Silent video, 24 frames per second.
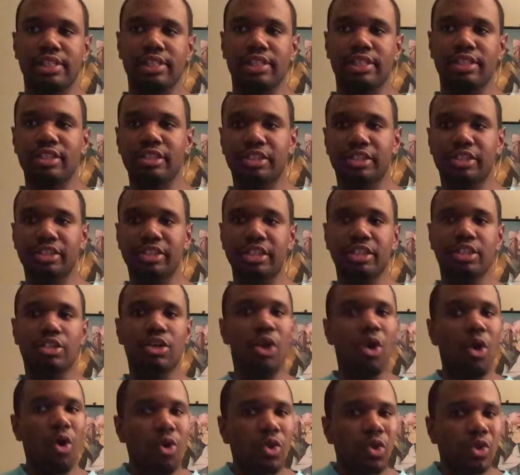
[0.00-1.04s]
initially
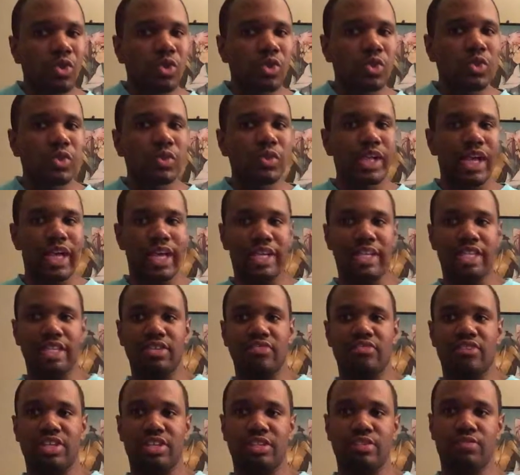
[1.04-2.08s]
cold and
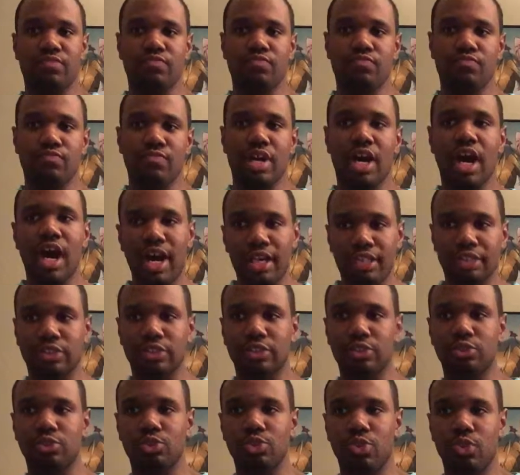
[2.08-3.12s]
even
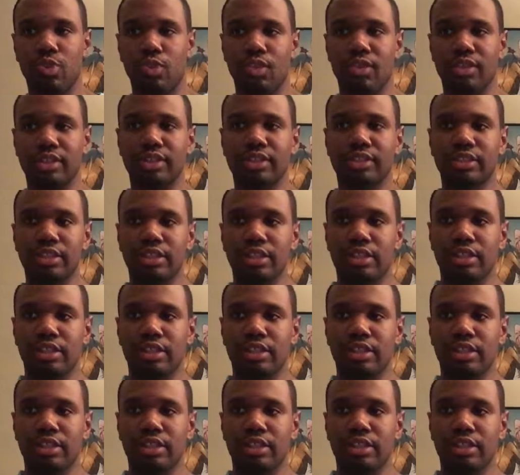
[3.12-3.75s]
hostile towards